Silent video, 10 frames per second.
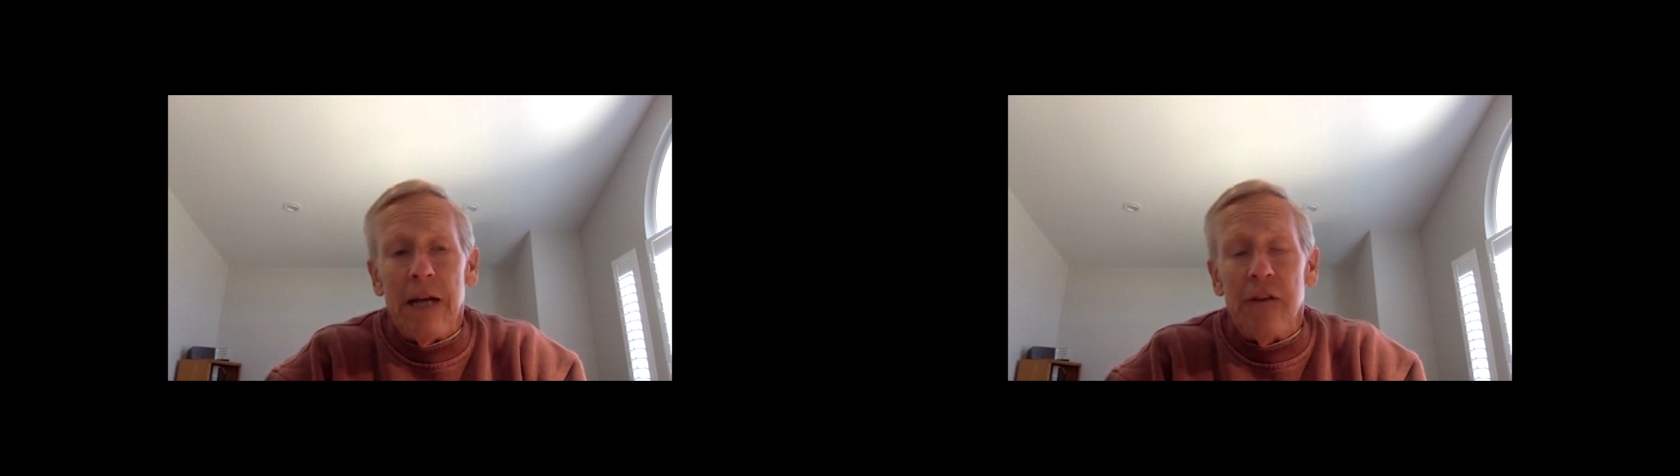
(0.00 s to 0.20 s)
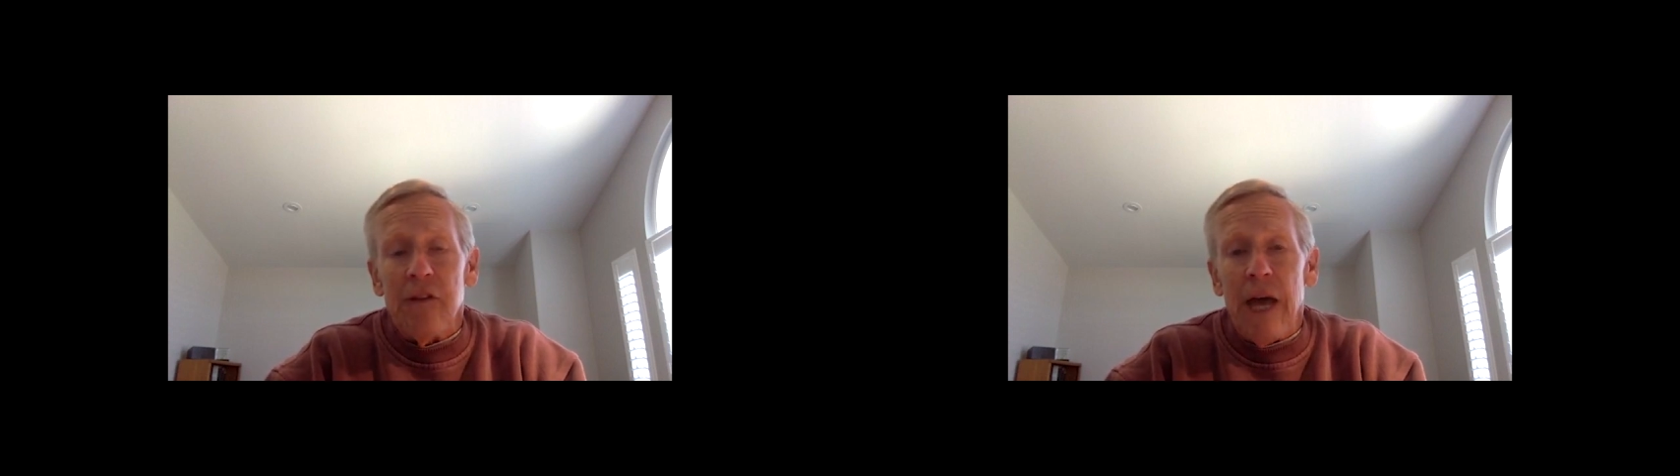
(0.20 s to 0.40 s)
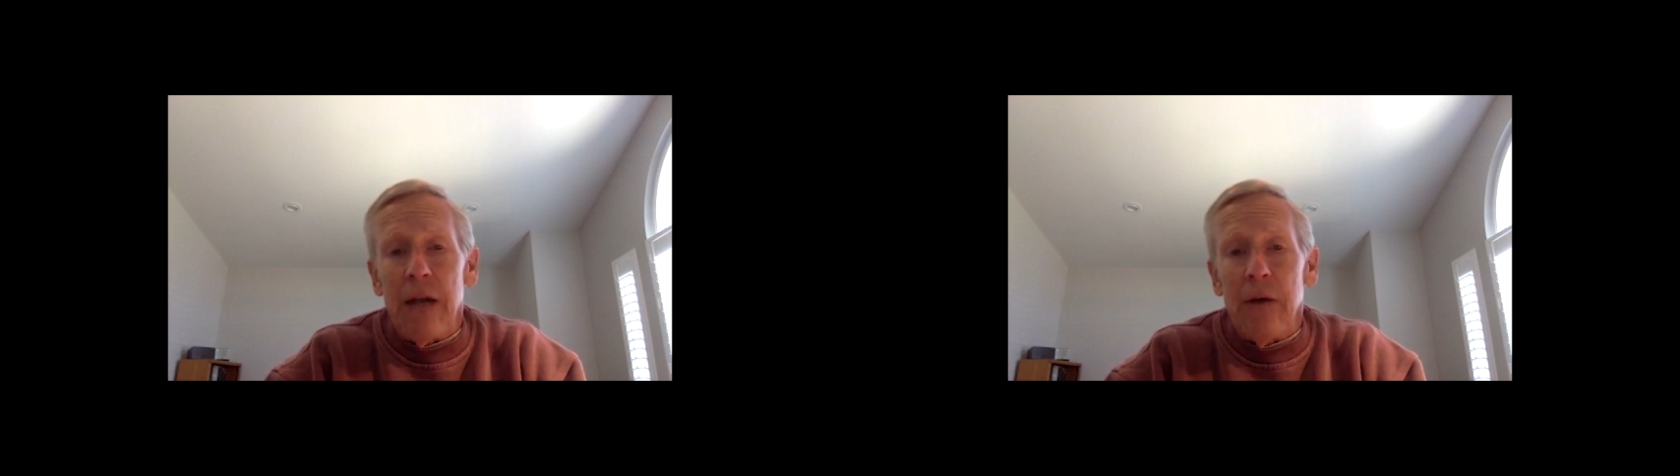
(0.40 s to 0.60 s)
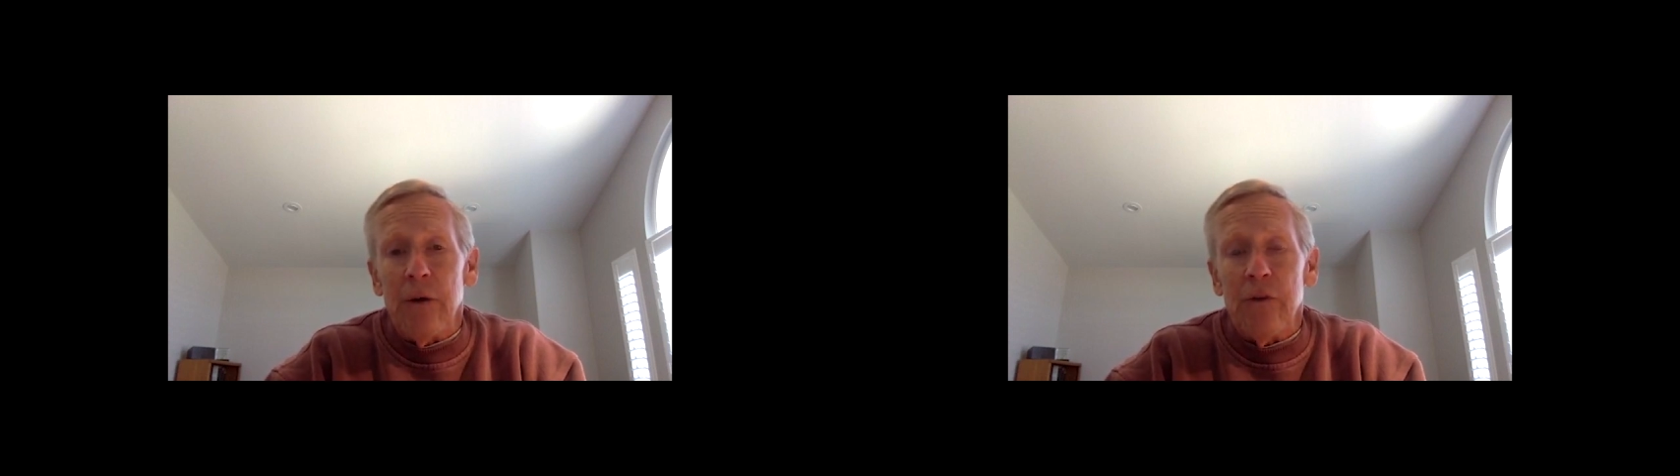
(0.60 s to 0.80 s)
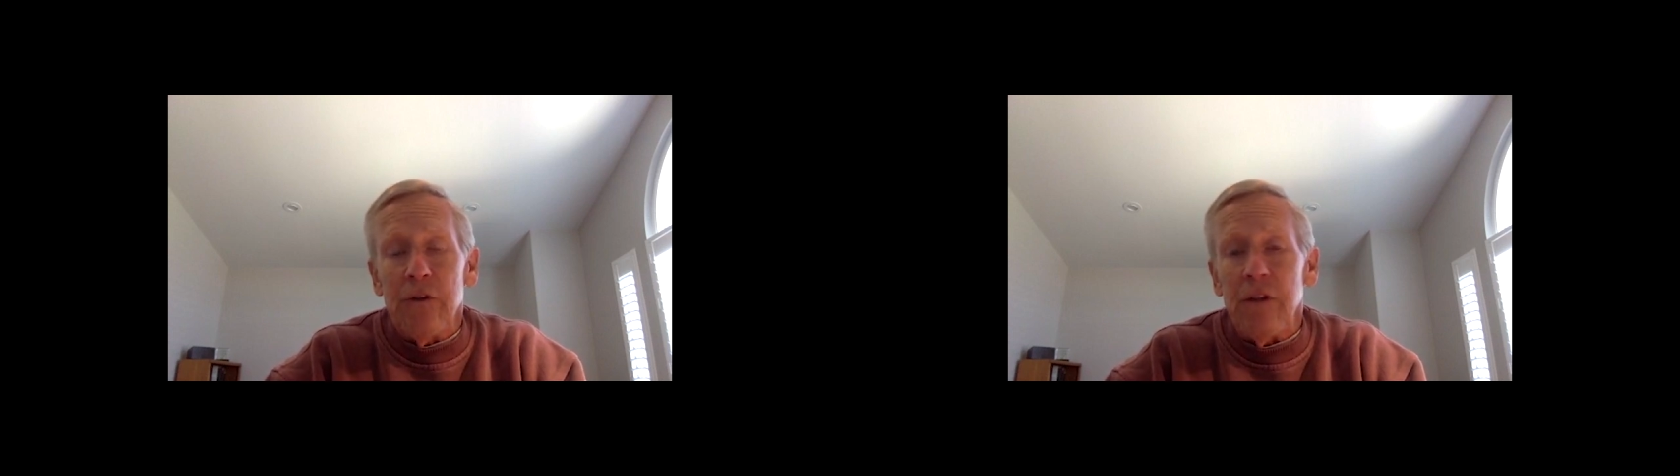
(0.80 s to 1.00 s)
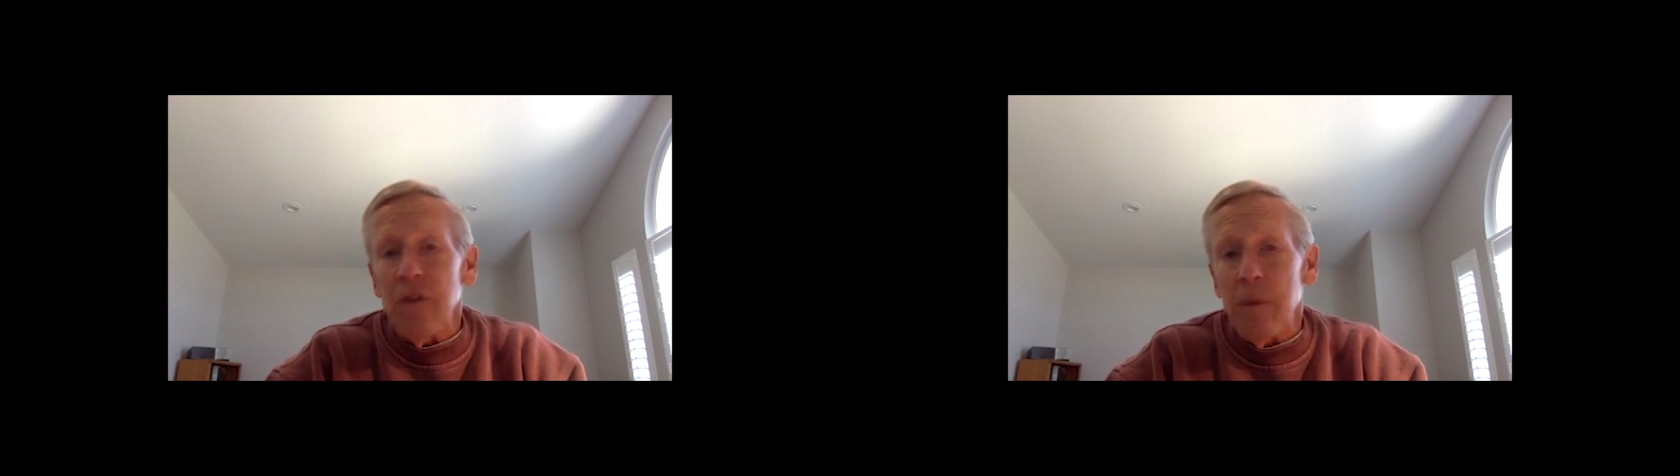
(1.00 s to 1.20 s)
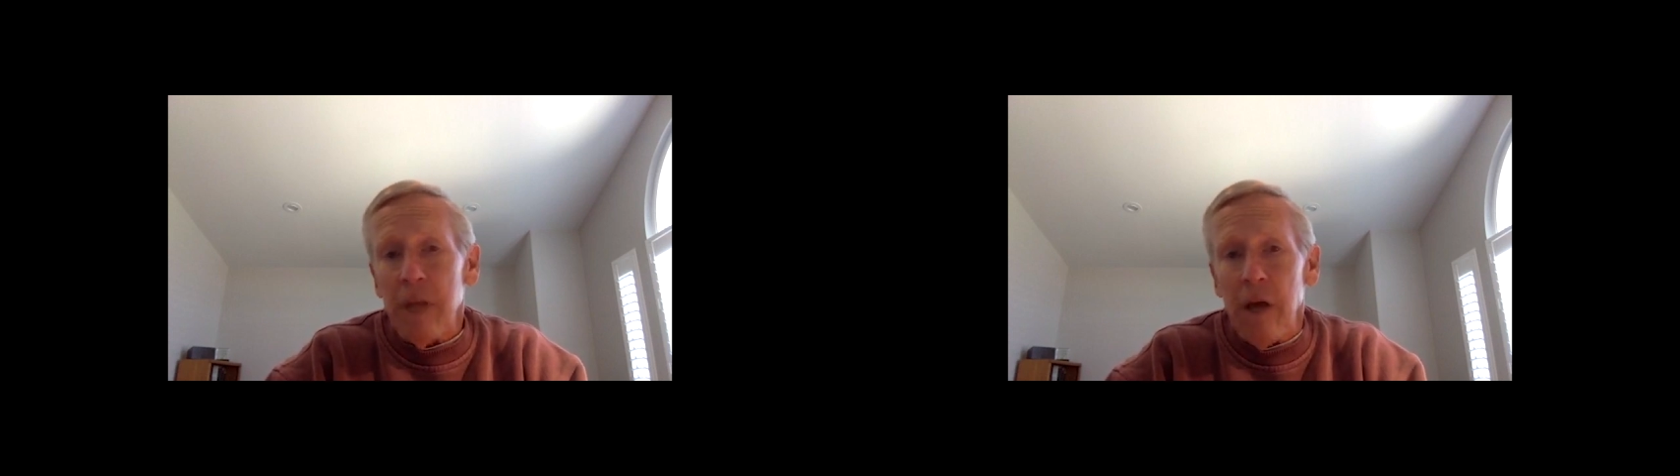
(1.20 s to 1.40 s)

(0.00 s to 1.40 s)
silos that some of the